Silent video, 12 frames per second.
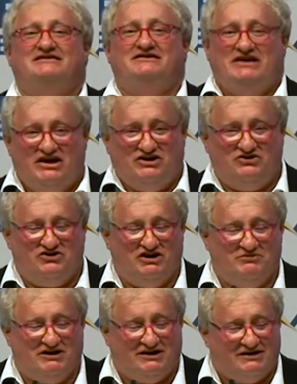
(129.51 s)
Thank you,
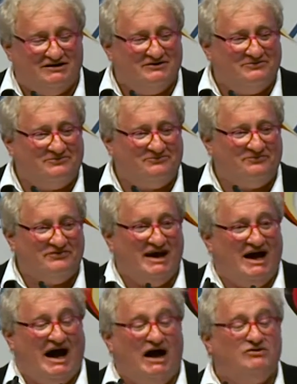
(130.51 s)
Germany.
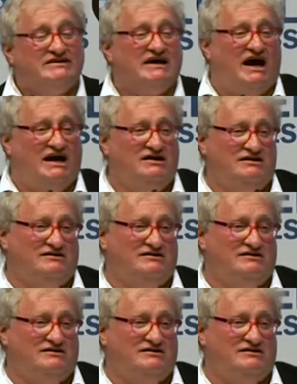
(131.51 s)
Outside,